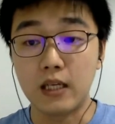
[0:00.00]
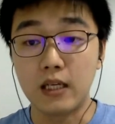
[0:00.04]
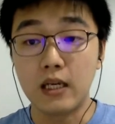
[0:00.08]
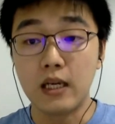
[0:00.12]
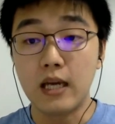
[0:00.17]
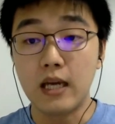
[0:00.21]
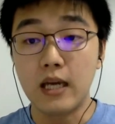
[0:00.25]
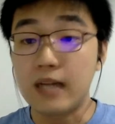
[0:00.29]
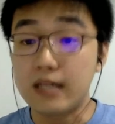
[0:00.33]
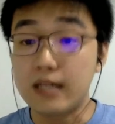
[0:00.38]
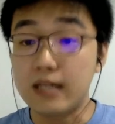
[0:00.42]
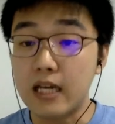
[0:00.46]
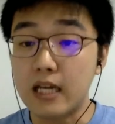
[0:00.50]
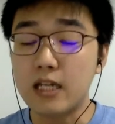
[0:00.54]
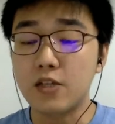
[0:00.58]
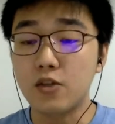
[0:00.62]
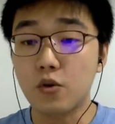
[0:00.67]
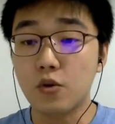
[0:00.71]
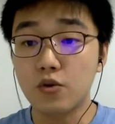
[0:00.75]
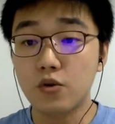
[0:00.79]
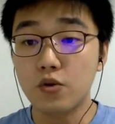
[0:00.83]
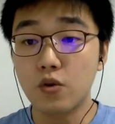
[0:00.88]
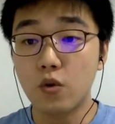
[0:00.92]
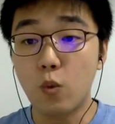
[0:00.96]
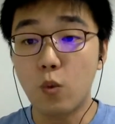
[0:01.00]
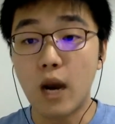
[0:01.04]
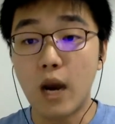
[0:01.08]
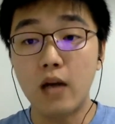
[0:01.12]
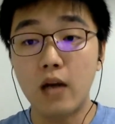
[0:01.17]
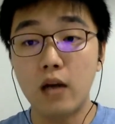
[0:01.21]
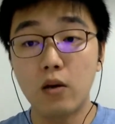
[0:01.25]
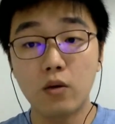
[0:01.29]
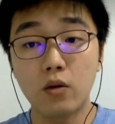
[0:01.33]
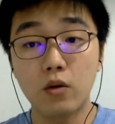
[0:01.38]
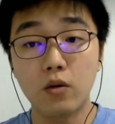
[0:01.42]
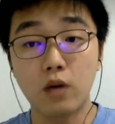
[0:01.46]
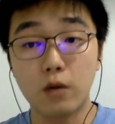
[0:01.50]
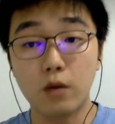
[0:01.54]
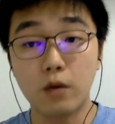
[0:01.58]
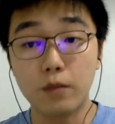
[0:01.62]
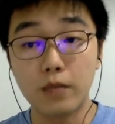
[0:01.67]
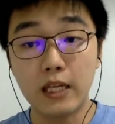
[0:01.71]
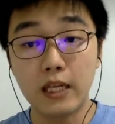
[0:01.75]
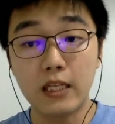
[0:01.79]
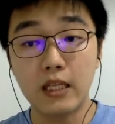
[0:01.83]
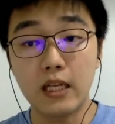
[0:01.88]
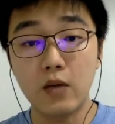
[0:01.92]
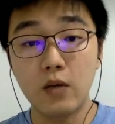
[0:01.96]
And that is also why local
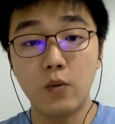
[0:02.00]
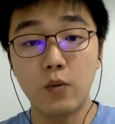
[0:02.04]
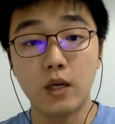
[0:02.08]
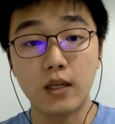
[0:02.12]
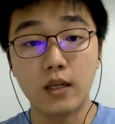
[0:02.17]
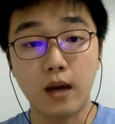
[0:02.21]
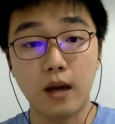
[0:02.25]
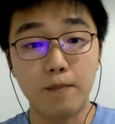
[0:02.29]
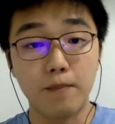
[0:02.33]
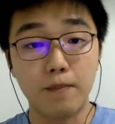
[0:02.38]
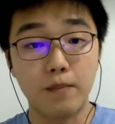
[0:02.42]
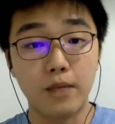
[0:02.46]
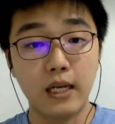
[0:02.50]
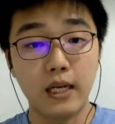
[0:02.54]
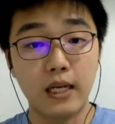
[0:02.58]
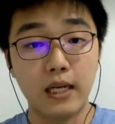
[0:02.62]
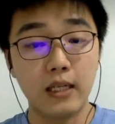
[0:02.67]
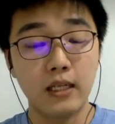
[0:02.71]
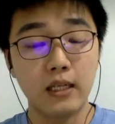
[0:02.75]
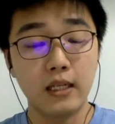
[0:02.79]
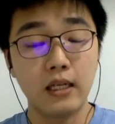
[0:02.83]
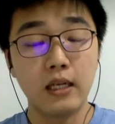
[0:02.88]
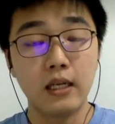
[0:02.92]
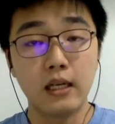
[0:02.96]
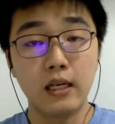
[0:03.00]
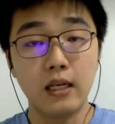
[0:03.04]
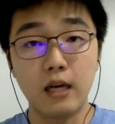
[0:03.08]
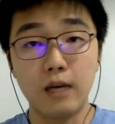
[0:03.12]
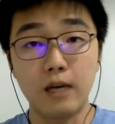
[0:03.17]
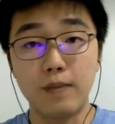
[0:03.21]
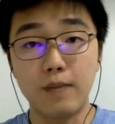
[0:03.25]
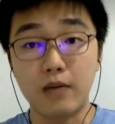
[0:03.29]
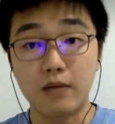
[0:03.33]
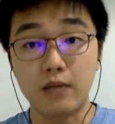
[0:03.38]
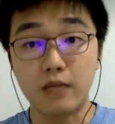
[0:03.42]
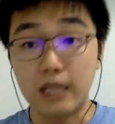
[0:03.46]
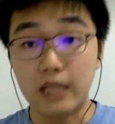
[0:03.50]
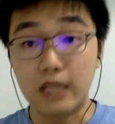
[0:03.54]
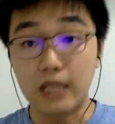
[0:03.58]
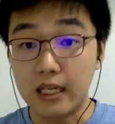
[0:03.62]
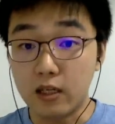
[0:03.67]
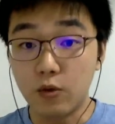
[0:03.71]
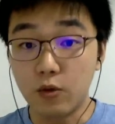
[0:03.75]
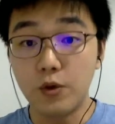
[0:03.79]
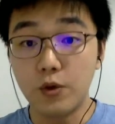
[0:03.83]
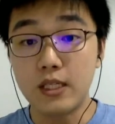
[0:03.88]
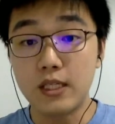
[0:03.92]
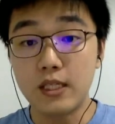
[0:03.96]
communities were complaining about the
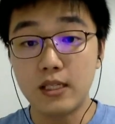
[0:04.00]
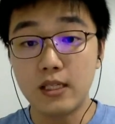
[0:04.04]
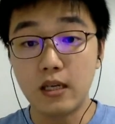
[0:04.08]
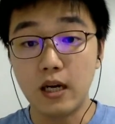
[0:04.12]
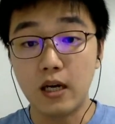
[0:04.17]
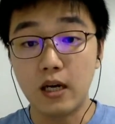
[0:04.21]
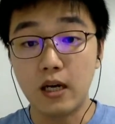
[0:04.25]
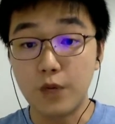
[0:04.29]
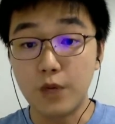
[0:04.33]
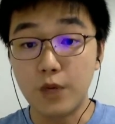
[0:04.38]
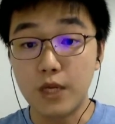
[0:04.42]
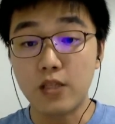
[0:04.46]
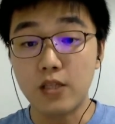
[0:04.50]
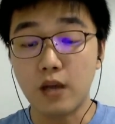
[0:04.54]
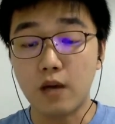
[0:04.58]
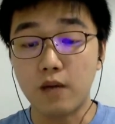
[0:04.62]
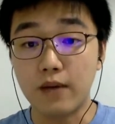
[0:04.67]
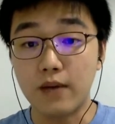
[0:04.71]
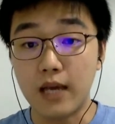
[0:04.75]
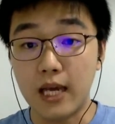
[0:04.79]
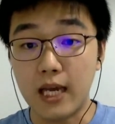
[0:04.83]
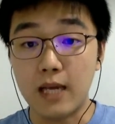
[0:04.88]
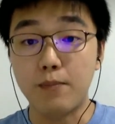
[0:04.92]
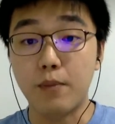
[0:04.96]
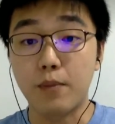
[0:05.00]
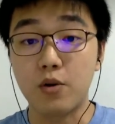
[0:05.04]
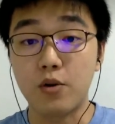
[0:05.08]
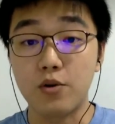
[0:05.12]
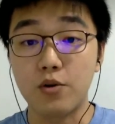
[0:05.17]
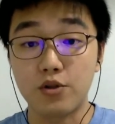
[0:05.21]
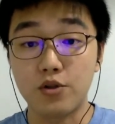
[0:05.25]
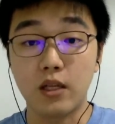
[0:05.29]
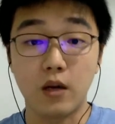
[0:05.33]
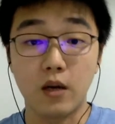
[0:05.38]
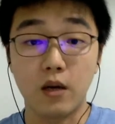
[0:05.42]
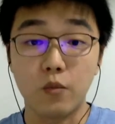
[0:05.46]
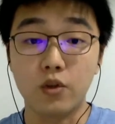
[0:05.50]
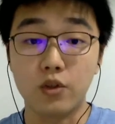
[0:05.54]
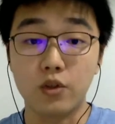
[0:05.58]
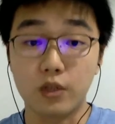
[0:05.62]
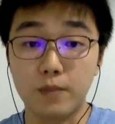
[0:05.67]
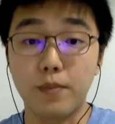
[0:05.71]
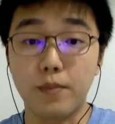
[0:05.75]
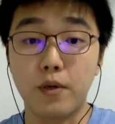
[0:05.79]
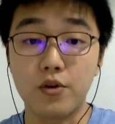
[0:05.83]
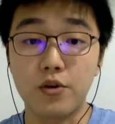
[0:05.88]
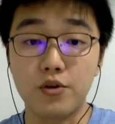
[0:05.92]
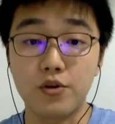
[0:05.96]
increased risk of air pollution and water
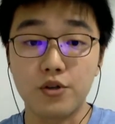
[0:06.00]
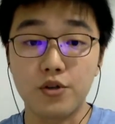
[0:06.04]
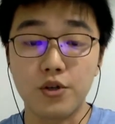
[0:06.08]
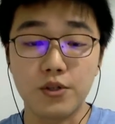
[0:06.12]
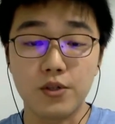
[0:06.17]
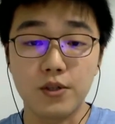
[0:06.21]
pollution.